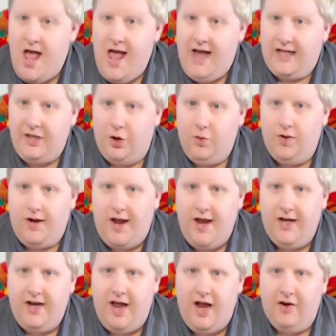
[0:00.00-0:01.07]
Hello
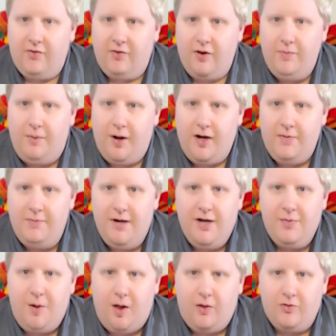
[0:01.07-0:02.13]
again, everybody.
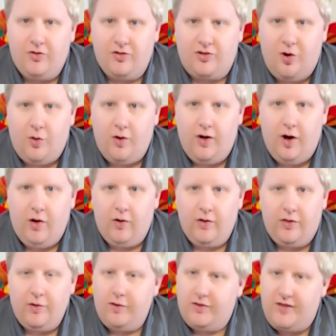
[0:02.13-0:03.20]
Meteorologist Corey
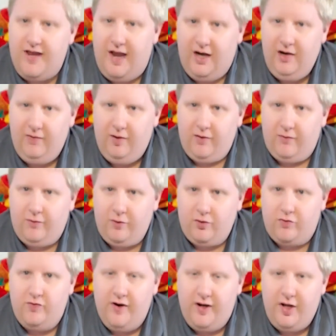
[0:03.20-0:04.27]
Hargeth here. At the end of our
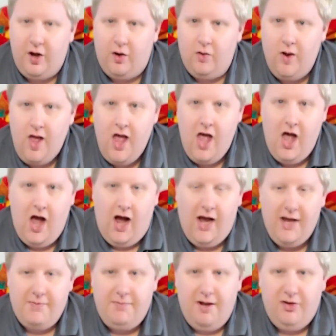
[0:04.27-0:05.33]
first video, I
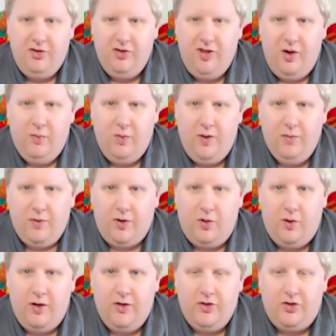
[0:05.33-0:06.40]
had mentioned that we were
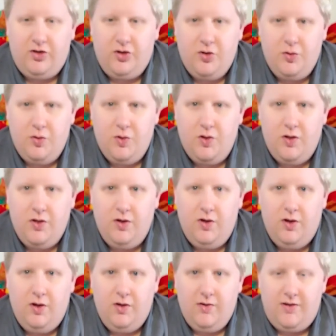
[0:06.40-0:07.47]
going to
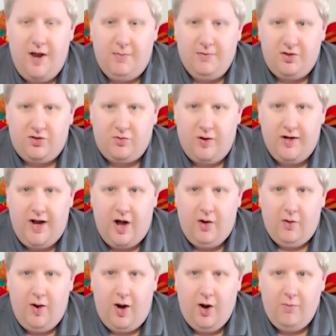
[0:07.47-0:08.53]
demonstrate
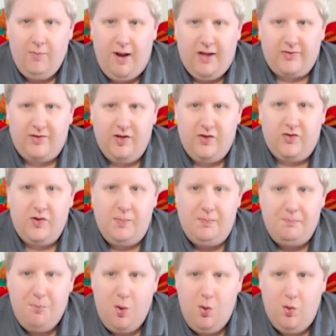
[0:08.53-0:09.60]
how air masses
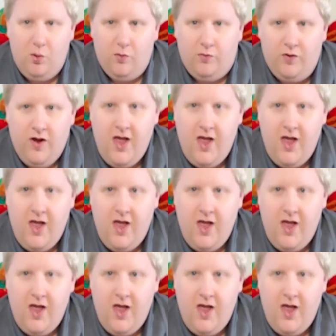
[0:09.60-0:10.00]
move,